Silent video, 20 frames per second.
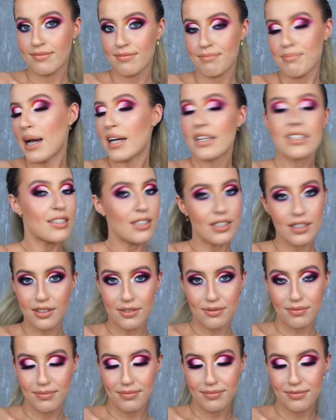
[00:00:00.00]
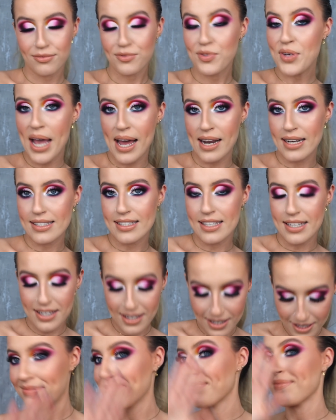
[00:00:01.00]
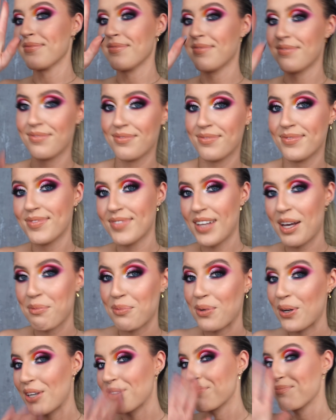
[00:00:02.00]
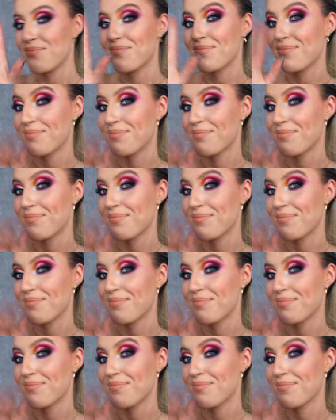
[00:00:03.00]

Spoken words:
Back to reality. I'm gonna